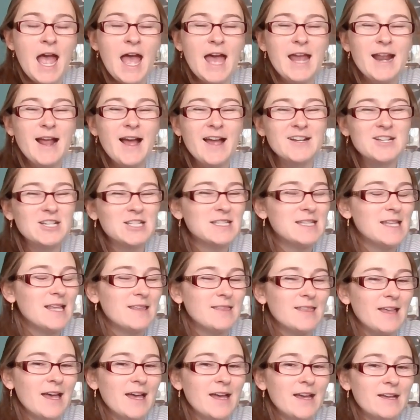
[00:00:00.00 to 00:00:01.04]
And I just
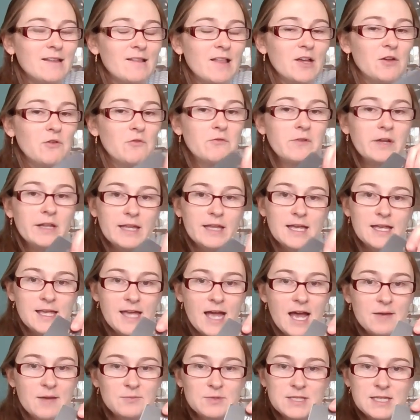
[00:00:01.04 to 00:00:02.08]
think that like really
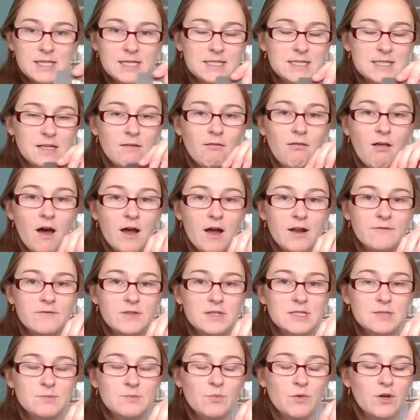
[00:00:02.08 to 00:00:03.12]
encapsulates a lot of
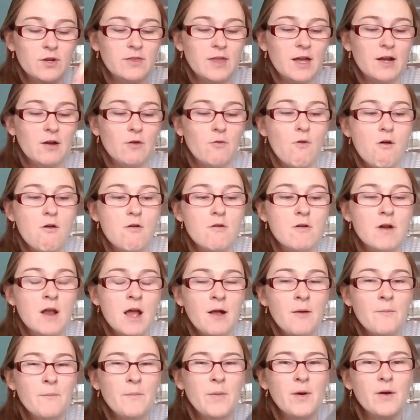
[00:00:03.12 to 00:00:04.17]
this book, that quote.
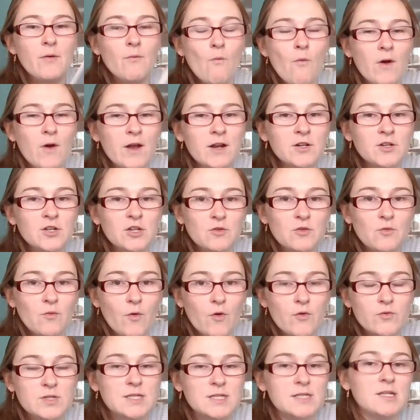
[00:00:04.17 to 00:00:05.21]
But what a good
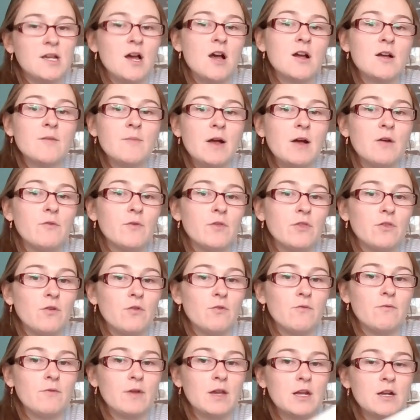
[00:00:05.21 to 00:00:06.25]
quote to talk about with
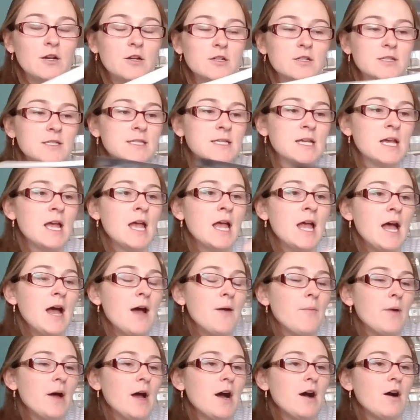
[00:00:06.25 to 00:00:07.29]
your readers
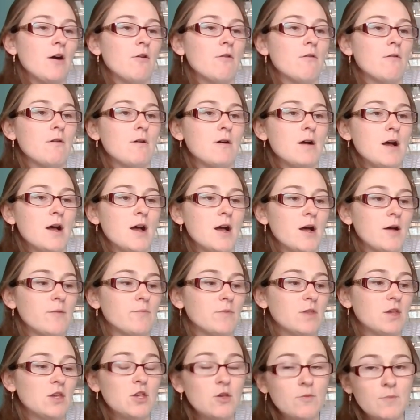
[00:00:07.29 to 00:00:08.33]
about
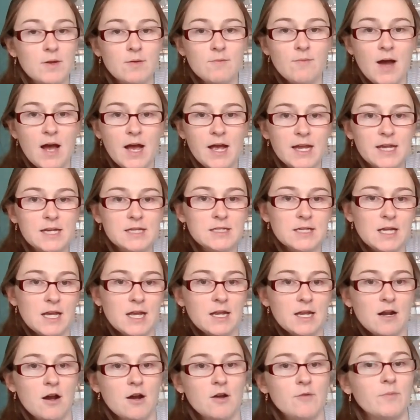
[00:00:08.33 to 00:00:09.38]
the human mind
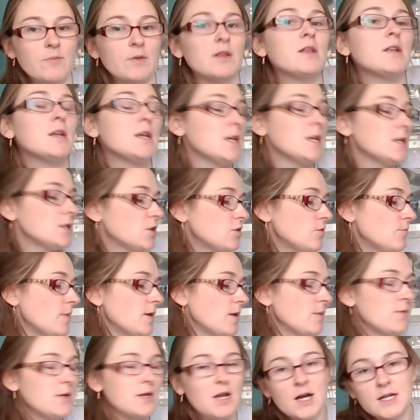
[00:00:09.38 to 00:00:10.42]
and our ability to
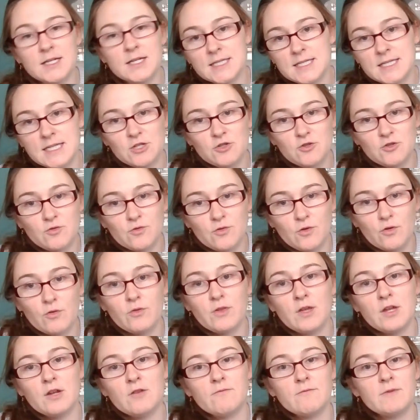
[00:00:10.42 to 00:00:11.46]
maybe not see
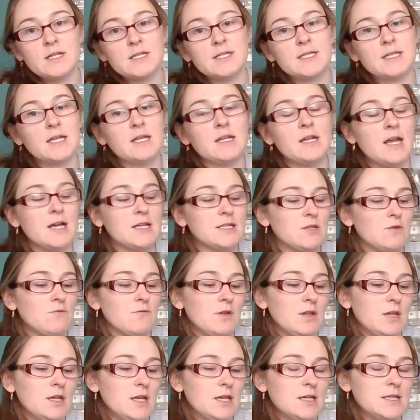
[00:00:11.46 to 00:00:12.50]
truth and reason as it
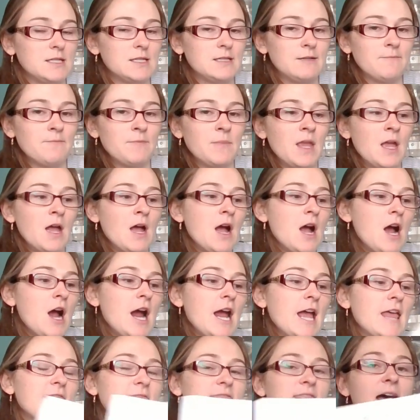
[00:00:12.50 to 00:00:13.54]
really is. All
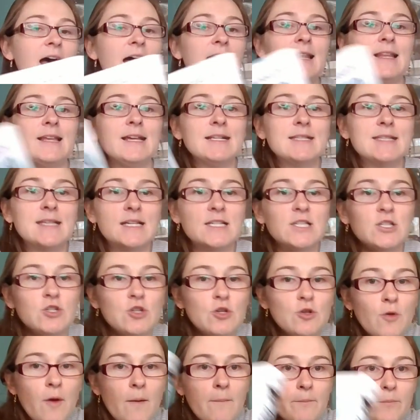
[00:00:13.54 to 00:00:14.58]
right, that leads us
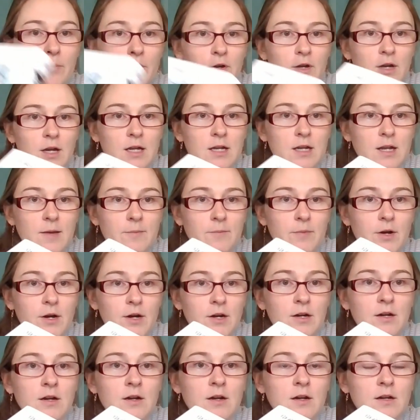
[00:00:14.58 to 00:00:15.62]
to book
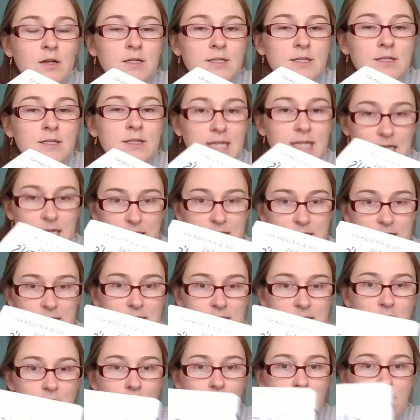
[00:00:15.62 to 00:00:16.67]
number
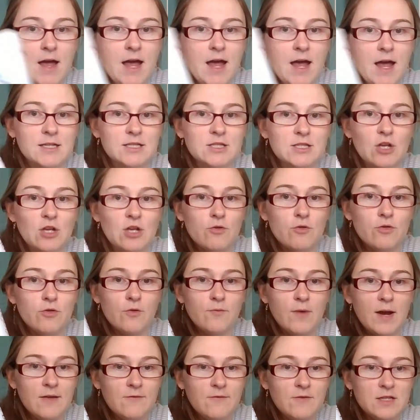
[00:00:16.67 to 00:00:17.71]
6. Okay, so The
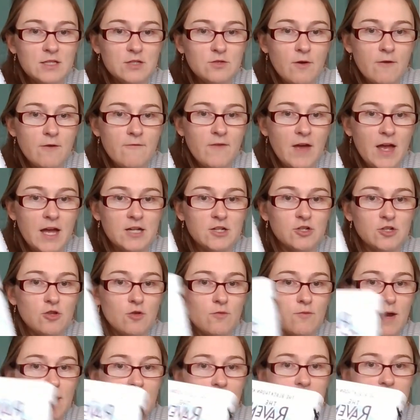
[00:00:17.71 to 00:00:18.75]
Raven's Revenge. The
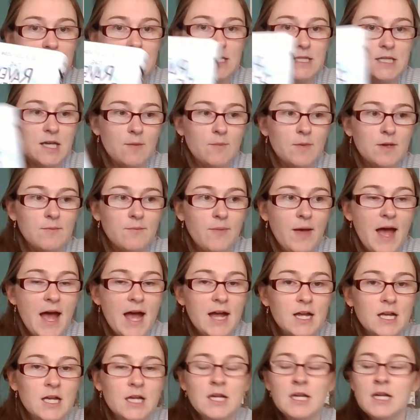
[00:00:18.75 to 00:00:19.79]
Raven is coming
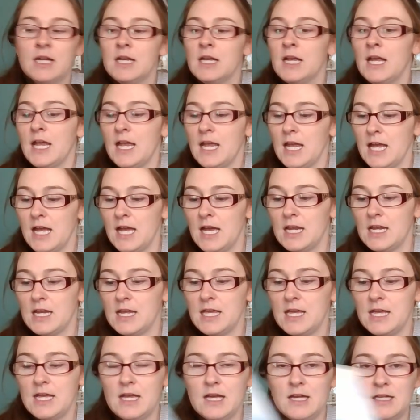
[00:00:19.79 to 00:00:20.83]
back, and
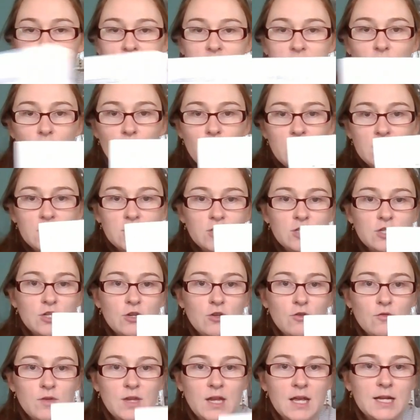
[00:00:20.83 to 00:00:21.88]
he is going
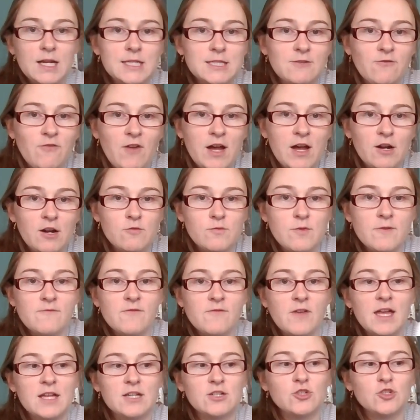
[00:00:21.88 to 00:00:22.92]
to get his final
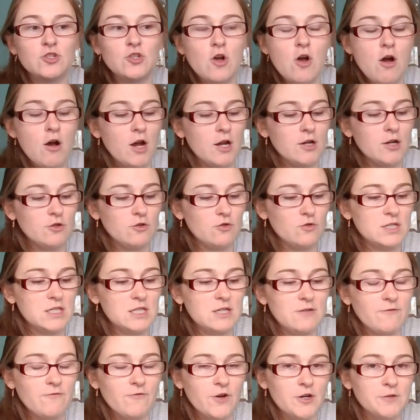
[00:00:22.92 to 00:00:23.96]
revenge on
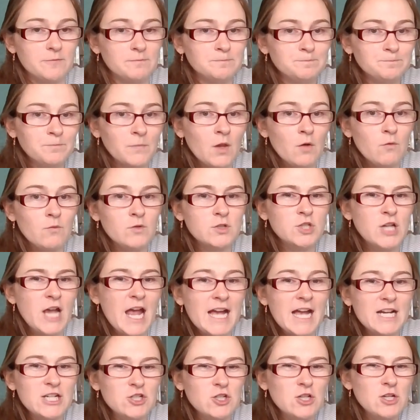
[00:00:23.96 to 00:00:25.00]
Christopher, which
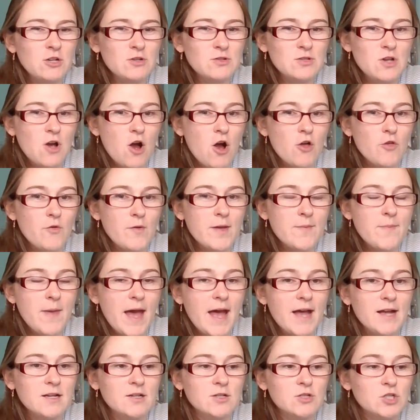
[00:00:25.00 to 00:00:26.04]
actually goes all the way
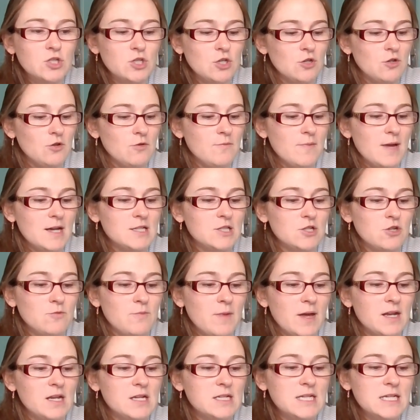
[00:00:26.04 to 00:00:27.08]
back to Master
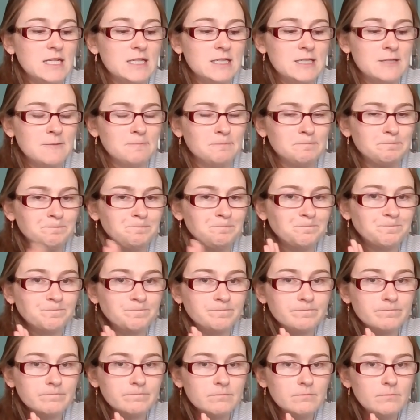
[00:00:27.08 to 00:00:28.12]
Benedict
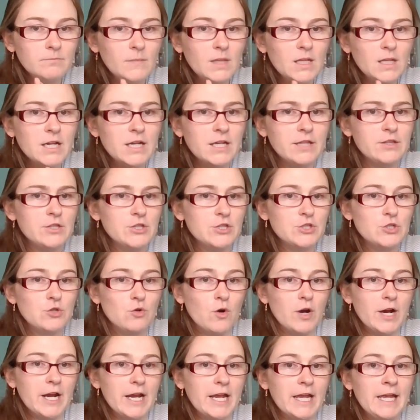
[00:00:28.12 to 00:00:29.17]
in the
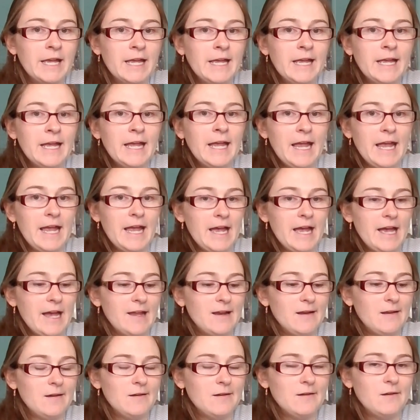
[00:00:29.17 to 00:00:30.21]
story.
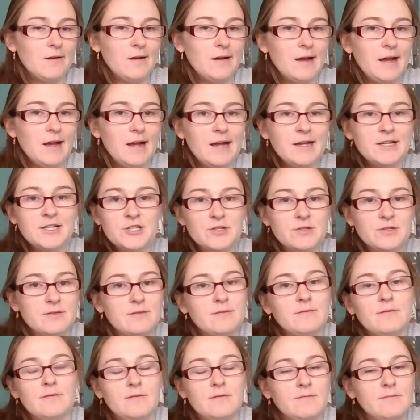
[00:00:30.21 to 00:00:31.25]
And I just
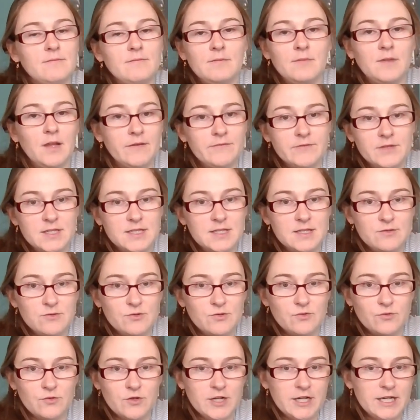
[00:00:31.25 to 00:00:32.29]
love this
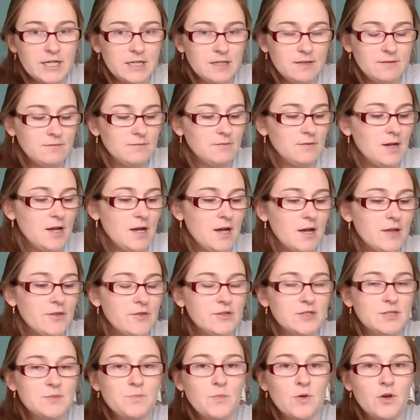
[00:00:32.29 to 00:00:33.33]
story,
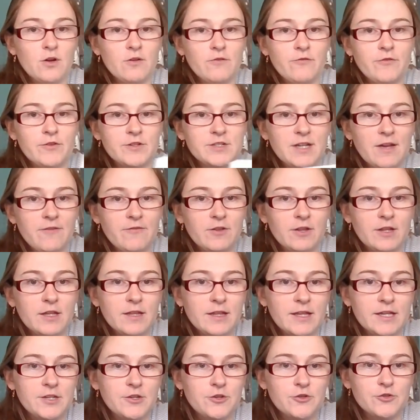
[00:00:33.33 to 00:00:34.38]
this book, for definitely
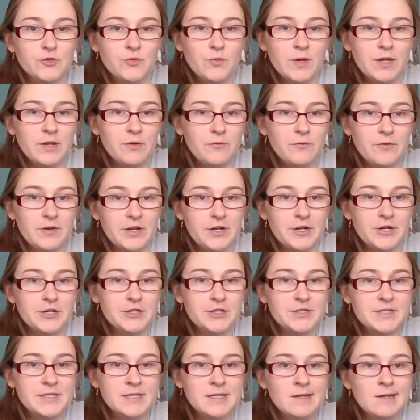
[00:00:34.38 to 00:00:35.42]
like your tween
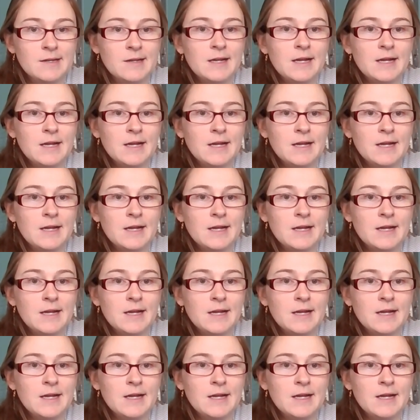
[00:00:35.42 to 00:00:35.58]
readers.